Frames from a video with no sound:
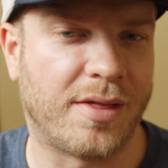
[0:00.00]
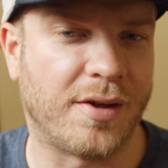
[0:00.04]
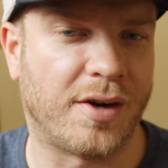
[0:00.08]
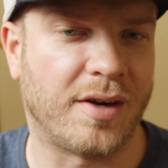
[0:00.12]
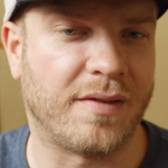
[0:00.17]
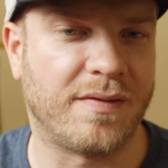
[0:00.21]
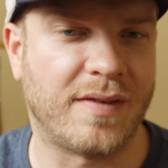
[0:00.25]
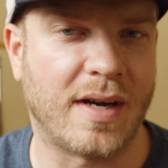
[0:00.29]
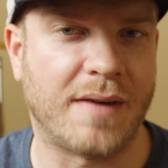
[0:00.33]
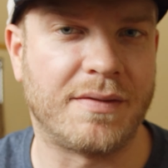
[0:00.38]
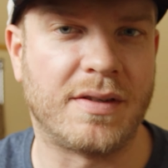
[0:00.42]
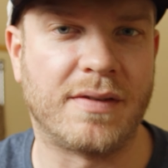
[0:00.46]

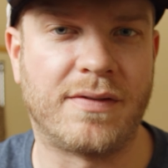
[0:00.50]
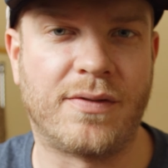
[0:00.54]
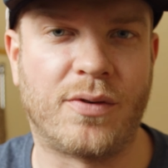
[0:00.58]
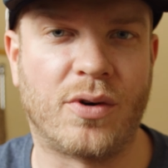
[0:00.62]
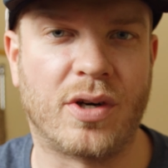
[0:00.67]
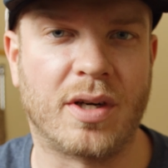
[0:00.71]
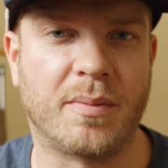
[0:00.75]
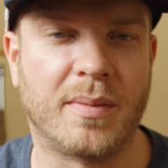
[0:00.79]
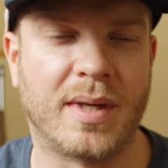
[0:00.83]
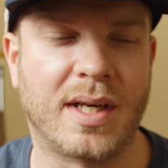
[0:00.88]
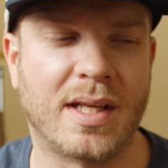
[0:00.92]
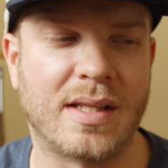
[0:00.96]
35 to
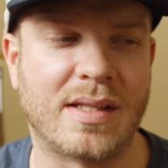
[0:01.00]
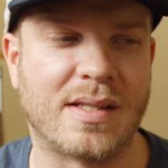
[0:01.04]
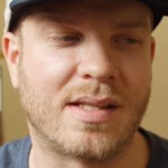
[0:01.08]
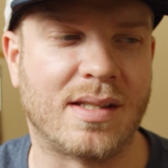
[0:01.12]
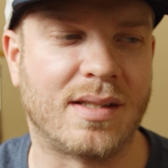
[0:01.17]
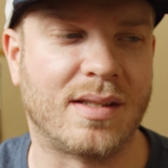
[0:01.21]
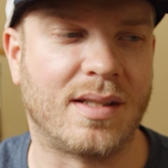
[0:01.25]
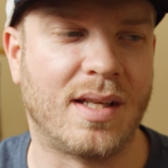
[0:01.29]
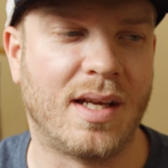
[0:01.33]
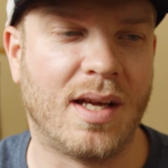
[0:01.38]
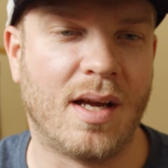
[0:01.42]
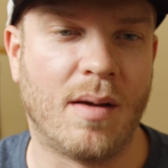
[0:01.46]
40 minutes,
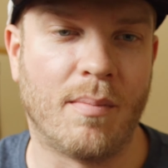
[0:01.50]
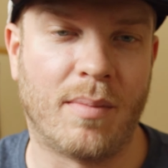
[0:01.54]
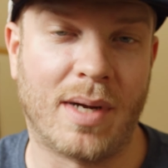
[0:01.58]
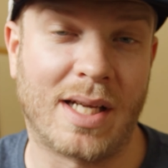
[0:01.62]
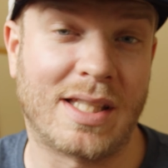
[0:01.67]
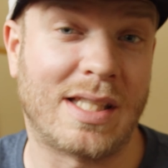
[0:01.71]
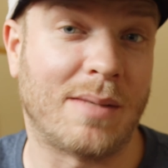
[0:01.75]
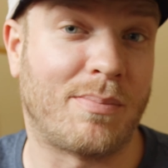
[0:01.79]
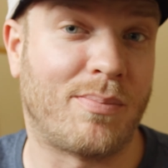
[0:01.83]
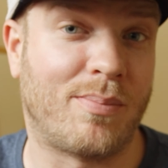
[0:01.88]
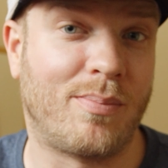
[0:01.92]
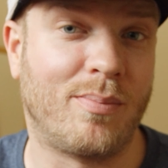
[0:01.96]
and
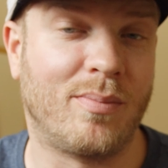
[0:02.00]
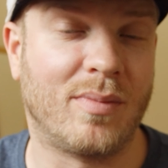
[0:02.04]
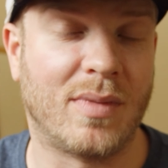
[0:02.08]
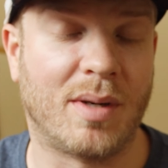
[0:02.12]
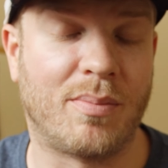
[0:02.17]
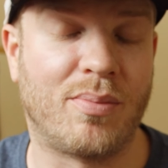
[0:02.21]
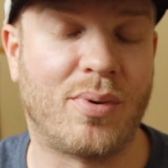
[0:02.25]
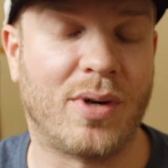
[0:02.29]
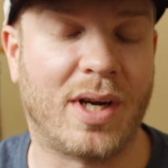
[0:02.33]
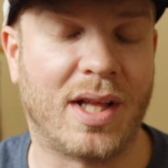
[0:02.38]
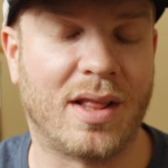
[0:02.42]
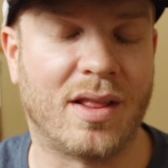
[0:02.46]
that's a
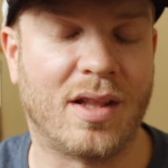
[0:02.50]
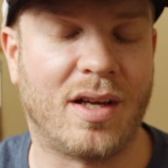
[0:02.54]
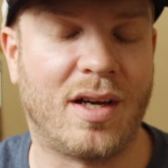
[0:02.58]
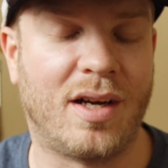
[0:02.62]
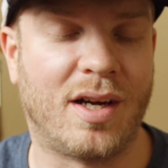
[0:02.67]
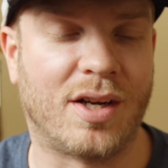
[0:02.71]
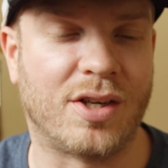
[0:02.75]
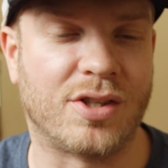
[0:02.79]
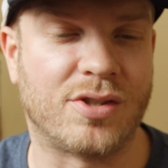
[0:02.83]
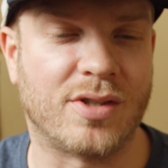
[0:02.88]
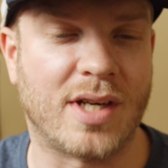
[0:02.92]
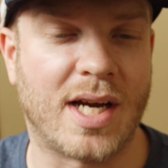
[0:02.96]
pretty
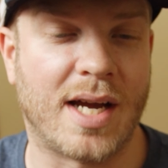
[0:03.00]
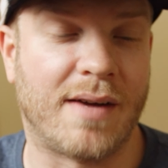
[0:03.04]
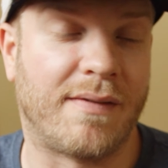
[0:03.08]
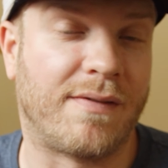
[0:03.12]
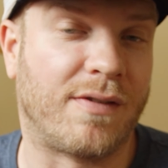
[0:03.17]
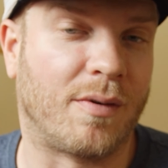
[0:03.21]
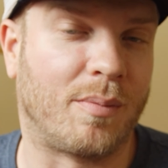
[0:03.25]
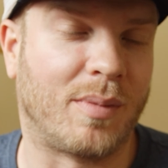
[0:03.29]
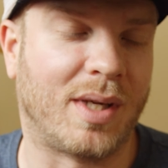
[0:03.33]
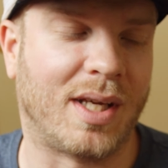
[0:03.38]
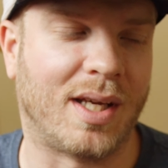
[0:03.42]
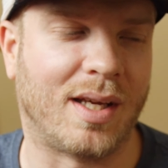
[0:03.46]
long drive
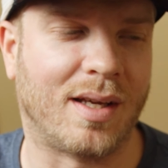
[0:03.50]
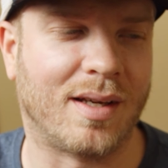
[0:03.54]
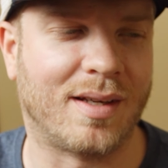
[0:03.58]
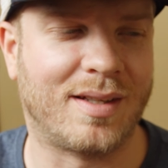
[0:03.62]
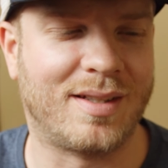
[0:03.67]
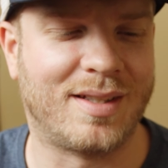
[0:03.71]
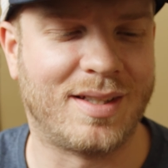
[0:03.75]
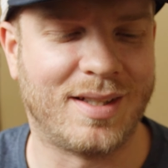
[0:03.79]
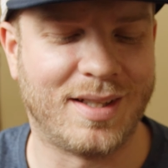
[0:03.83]
for me.